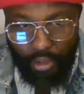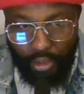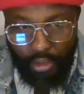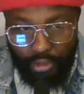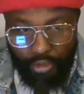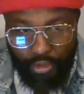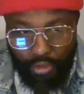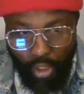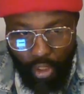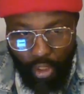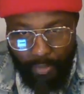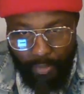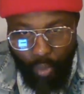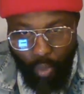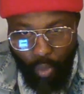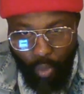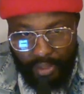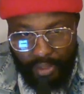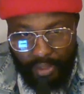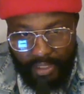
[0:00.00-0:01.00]
Join me
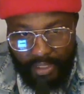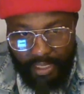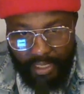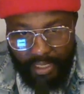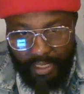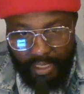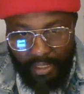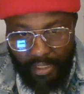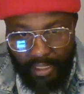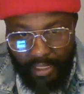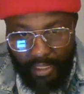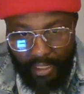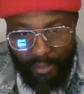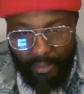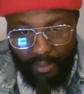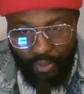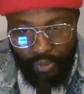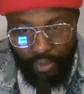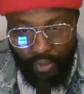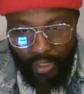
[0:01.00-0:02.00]
once again.
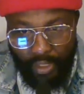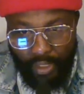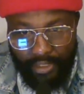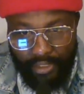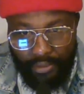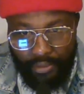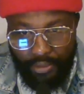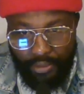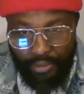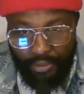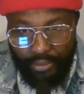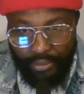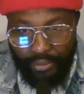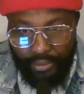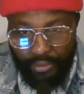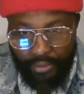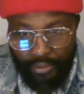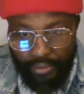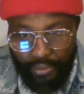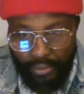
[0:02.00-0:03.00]
I'm trying
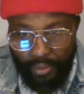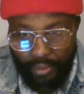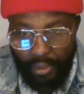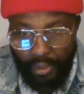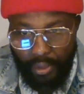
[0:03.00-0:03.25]
to,